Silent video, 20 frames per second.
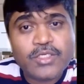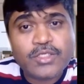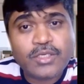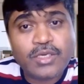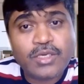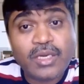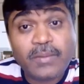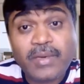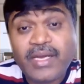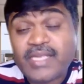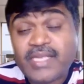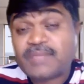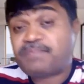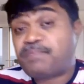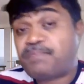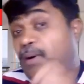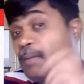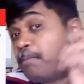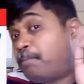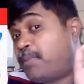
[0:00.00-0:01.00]
So it
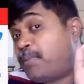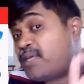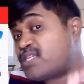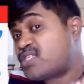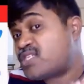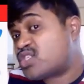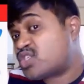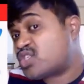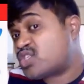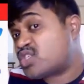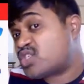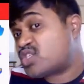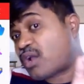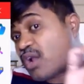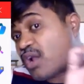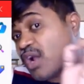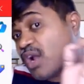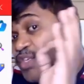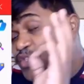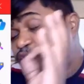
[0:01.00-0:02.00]
is publish,
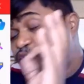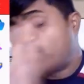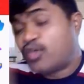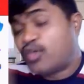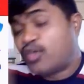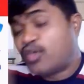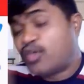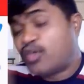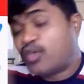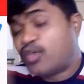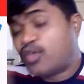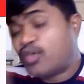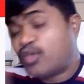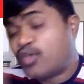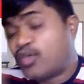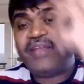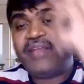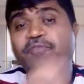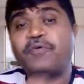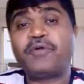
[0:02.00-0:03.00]

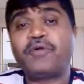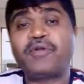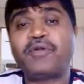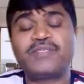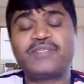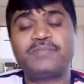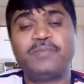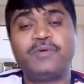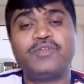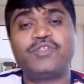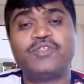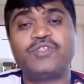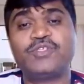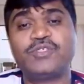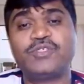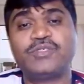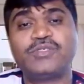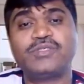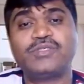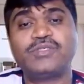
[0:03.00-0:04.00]
consume, it will wait for
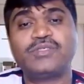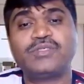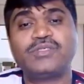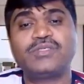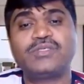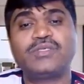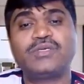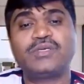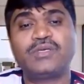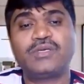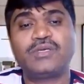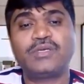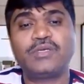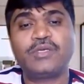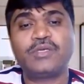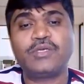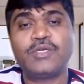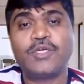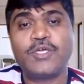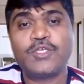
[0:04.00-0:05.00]
response.
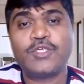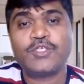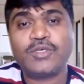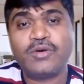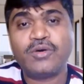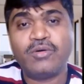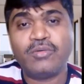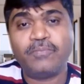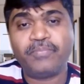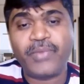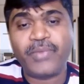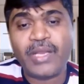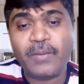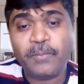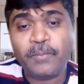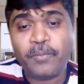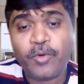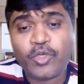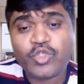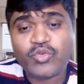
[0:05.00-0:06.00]
So
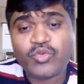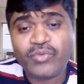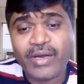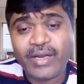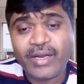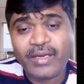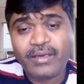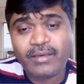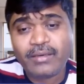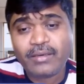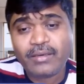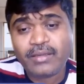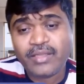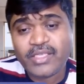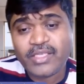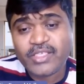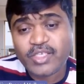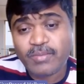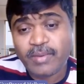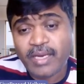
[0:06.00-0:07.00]
it will post 1,
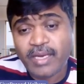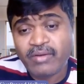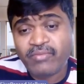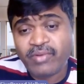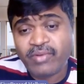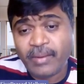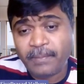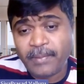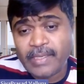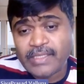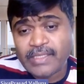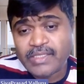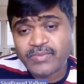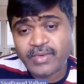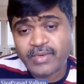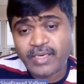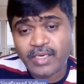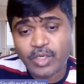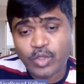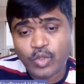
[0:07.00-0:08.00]
this will become 1
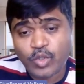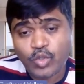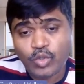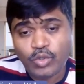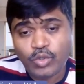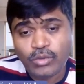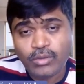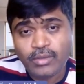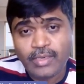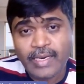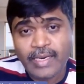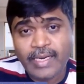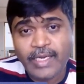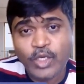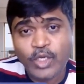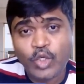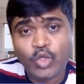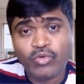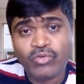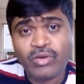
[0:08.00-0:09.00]
plus 1, 2,
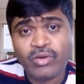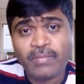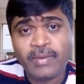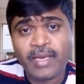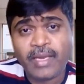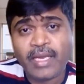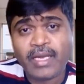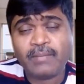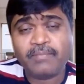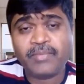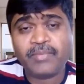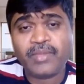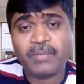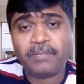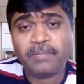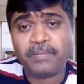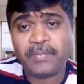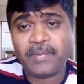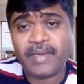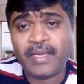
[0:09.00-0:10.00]
and 2 will become
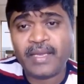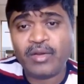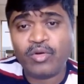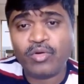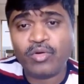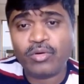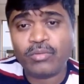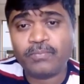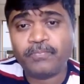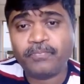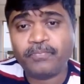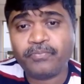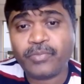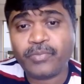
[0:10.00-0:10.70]
the payload.